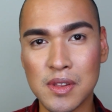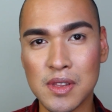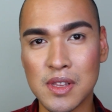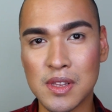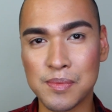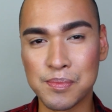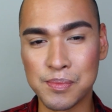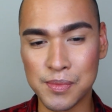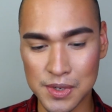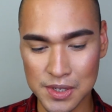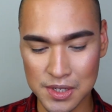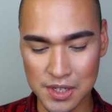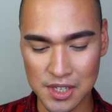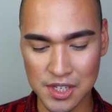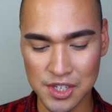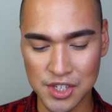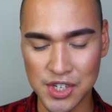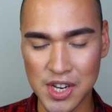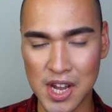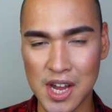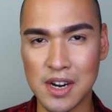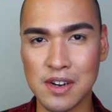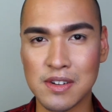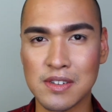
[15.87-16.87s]
most of the
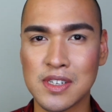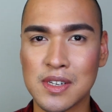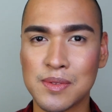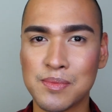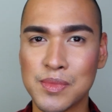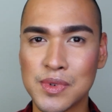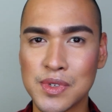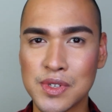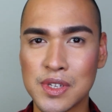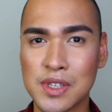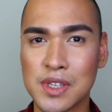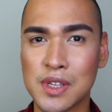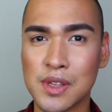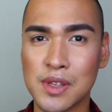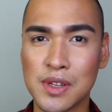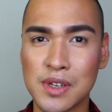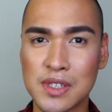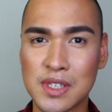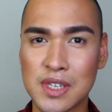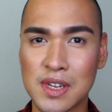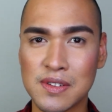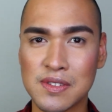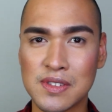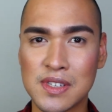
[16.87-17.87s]
shadows and most of the
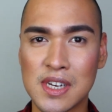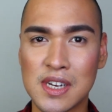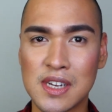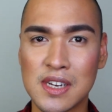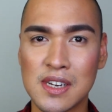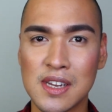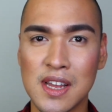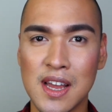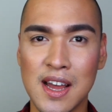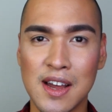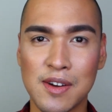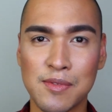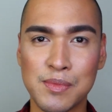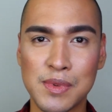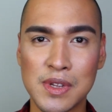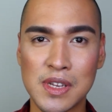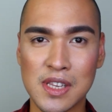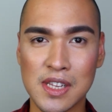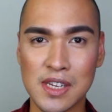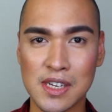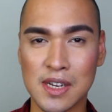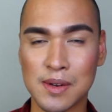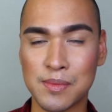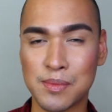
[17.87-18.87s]
looks I've done have been
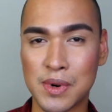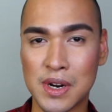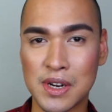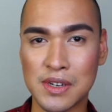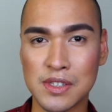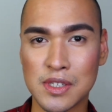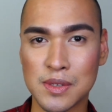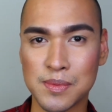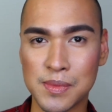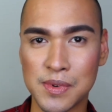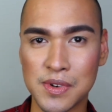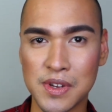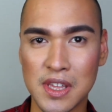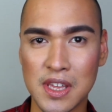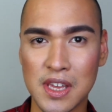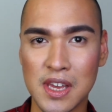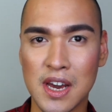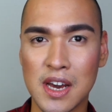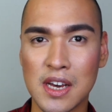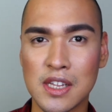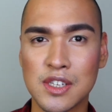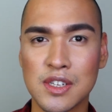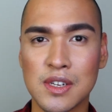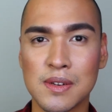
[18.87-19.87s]
like a brown smoky
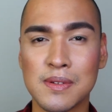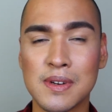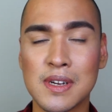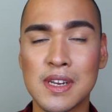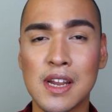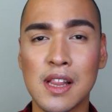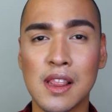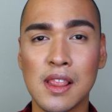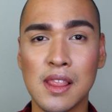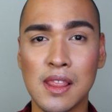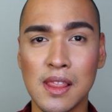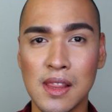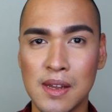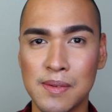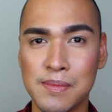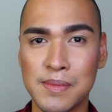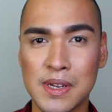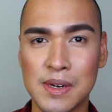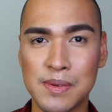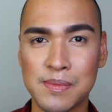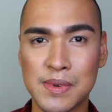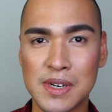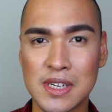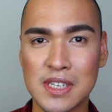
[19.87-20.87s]
eye, so I'm gonna
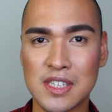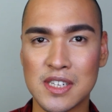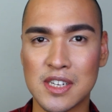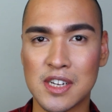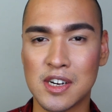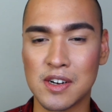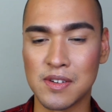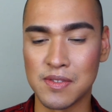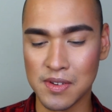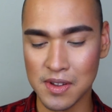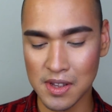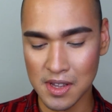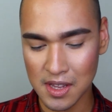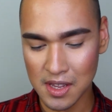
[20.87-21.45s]
limit myself.